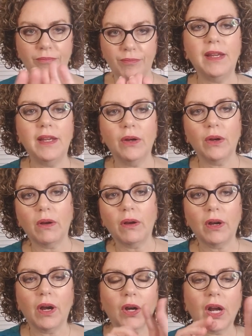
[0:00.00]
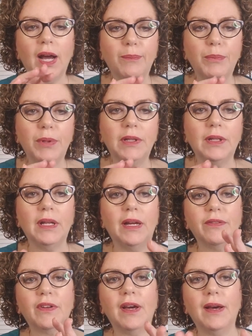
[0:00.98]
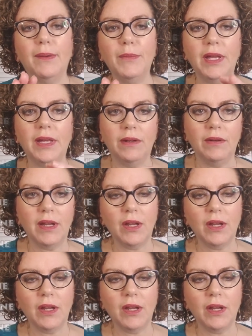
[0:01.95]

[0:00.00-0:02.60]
Here are a couple of common